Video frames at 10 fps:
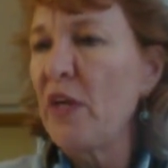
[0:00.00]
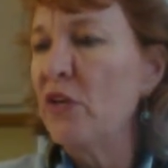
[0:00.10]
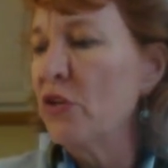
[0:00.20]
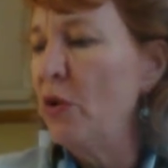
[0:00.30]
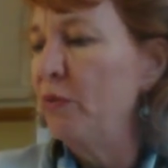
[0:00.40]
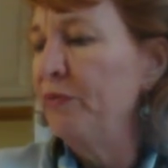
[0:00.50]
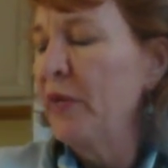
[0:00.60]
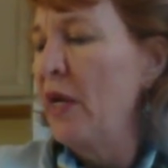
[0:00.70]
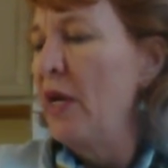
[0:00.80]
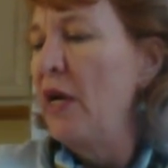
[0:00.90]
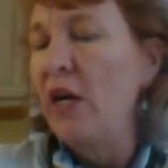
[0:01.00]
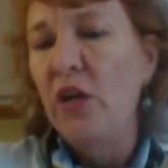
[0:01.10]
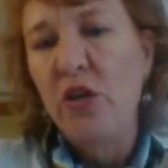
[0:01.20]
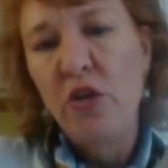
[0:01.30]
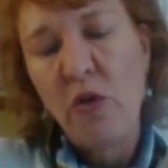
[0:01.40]
So
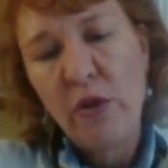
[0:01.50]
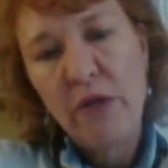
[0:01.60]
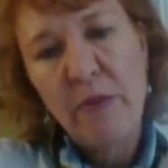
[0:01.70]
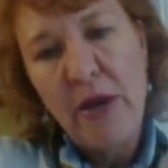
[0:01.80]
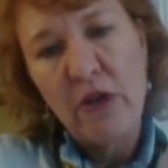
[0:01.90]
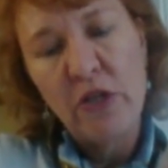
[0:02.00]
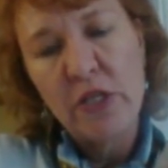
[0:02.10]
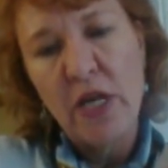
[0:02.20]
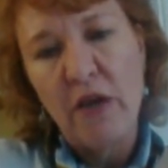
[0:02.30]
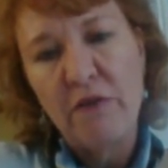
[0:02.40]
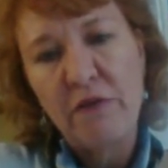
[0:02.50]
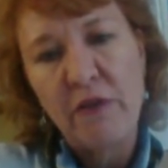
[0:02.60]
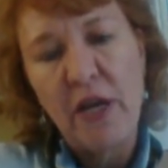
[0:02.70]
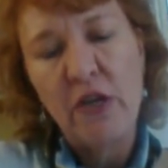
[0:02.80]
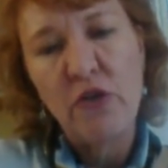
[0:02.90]
knowing about yourself
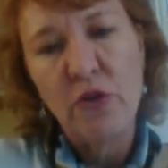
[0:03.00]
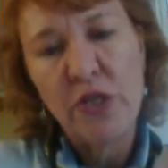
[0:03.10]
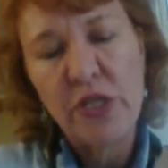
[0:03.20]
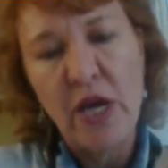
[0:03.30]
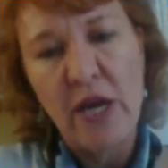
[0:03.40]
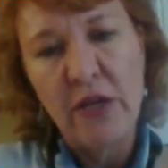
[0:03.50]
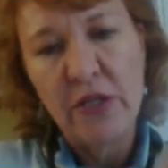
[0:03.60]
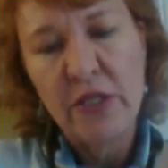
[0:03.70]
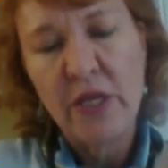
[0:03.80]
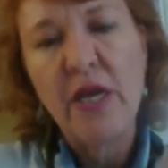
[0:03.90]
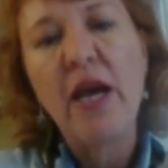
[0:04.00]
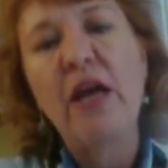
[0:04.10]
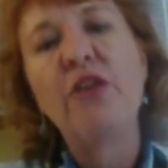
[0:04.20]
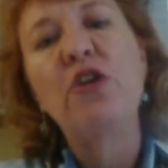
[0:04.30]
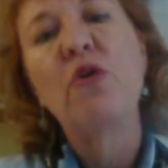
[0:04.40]
and your styles,
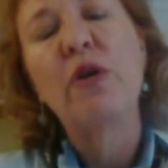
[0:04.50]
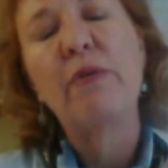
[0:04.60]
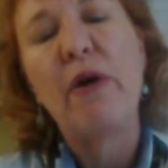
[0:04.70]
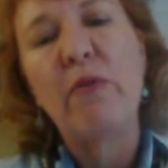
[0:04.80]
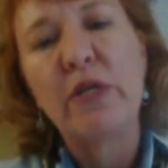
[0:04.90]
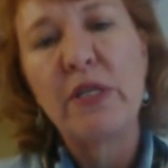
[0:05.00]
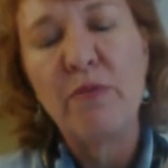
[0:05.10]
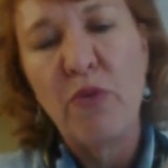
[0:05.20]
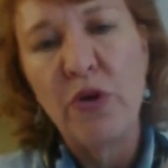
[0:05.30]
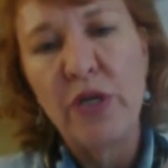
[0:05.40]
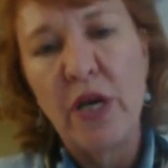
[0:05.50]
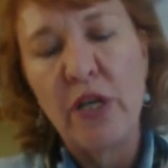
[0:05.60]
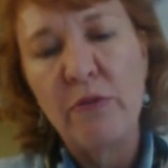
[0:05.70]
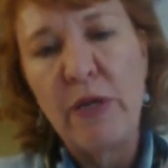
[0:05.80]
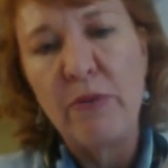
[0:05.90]
and then knowing about what's important to
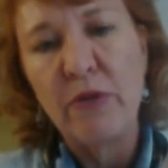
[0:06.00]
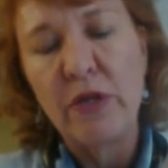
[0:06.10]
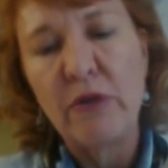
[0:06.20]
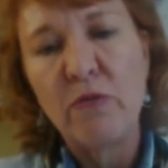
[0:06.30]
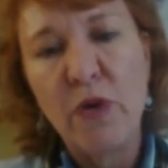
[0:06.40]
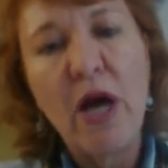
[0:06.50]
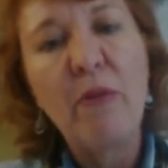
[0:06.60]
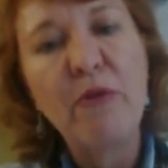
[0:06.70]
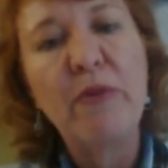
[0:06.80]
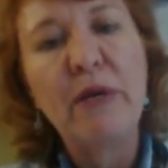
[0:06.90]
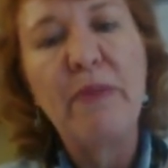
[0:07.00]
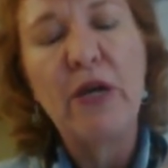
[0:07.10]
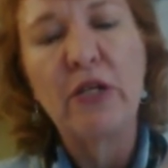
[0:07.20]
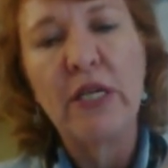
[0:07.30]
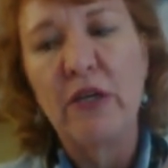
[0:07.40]
other people will help you be a
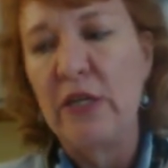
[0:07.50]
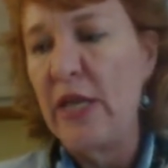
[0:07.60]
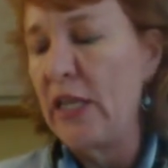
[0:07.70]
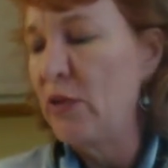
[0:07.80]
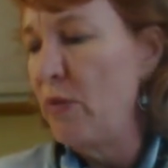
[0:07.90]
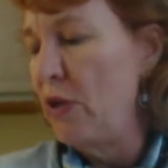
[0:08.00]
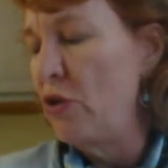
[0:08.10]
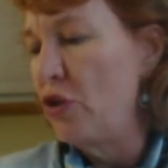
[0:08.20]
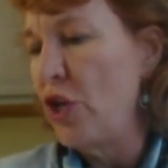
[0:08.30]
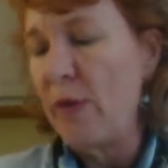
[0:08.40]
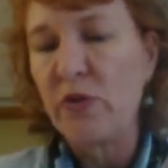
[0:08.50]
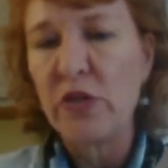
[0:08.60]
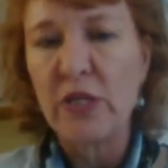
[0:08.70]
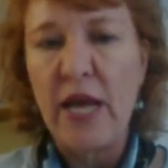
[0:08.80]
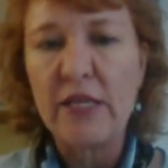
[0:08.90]
better leader. And that's been in your
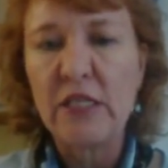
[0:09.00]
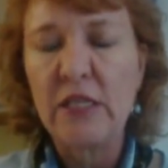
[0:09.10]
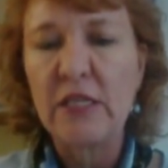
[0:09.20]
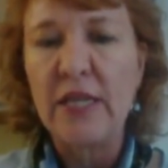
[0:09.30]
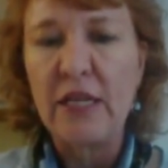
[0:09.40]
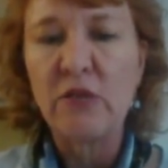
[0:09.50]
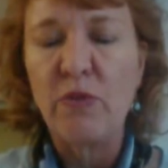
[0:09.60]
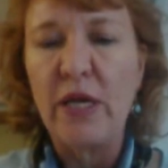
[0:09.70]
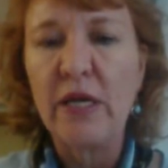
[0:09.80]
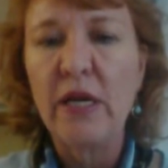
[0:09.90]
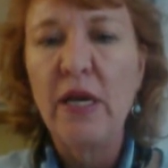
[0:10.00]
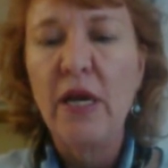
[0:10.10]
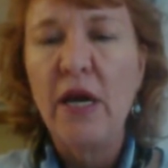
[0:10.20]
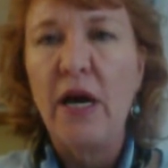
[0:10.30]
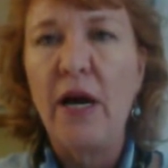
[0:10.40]
chapters this last week.
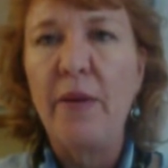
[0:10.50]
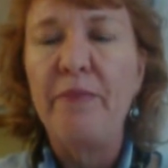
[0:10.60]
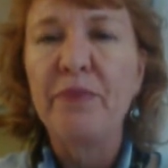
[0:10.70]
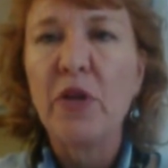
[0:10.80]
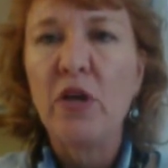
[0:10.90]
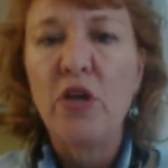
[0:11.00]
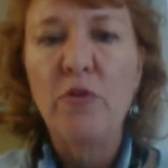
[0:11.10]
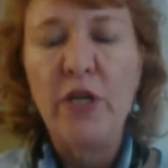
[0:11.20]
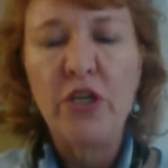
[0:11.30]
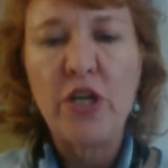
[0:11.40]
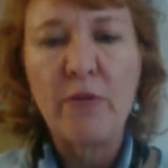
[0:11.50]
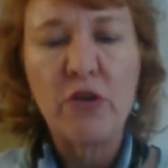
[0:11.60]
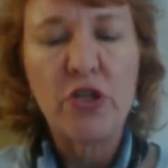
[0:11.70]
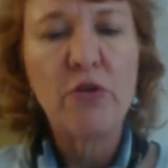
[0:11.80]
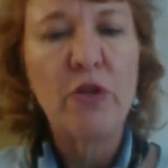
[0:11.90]
You're reading
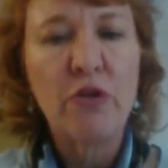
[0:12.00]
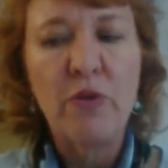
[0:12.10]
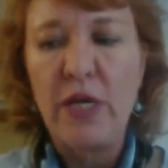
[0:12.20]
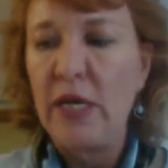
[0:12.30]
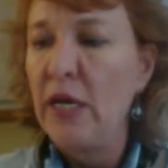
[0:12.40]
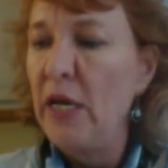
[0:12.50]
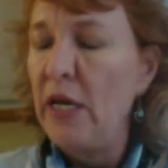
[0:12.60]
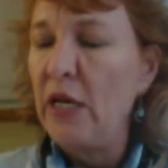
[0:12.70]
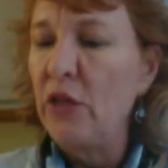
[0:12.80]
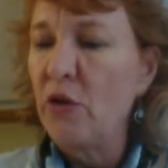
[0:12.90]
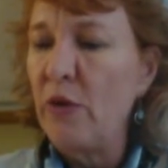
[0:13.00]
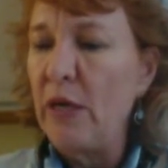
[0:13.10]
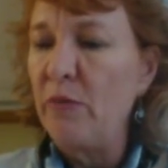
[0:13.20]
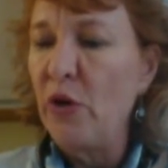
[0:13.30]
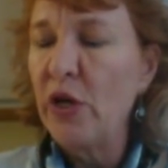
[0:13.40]
chapter 2 and 3 in the
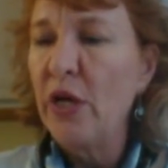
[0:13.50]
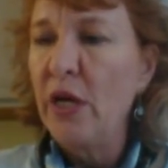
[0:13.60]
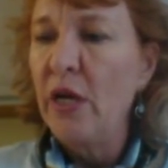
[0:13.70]
green book.